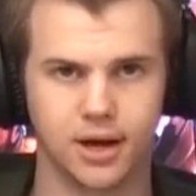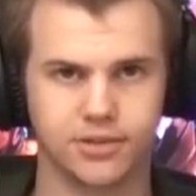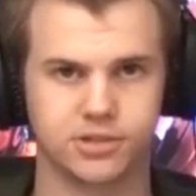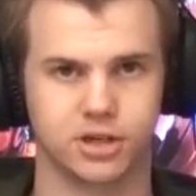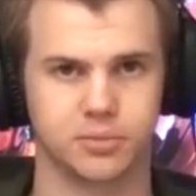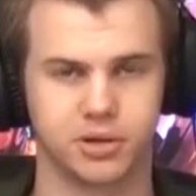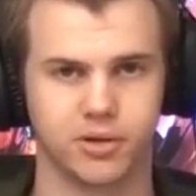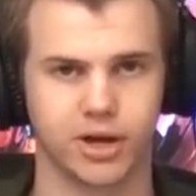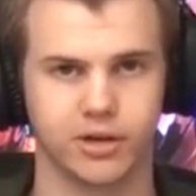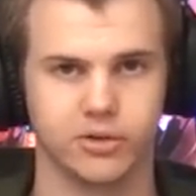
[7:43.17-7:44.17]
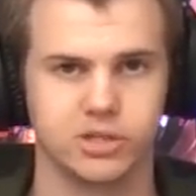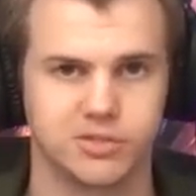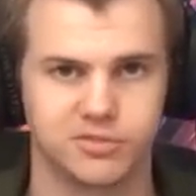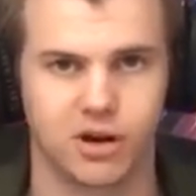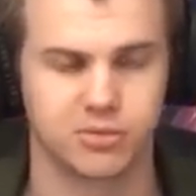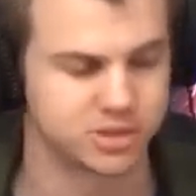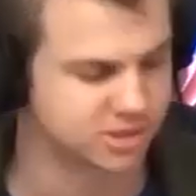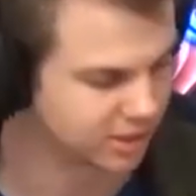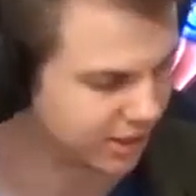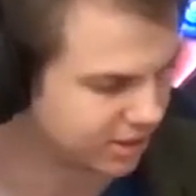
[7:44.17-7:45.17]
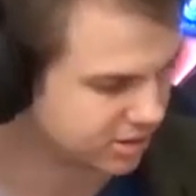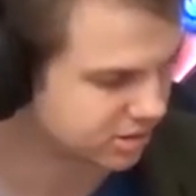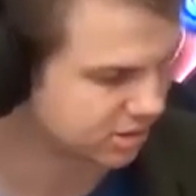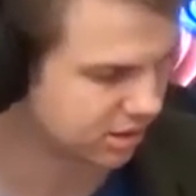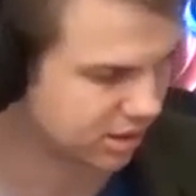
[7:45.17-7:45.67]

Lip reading: This is going to be great in noisy environments it lands.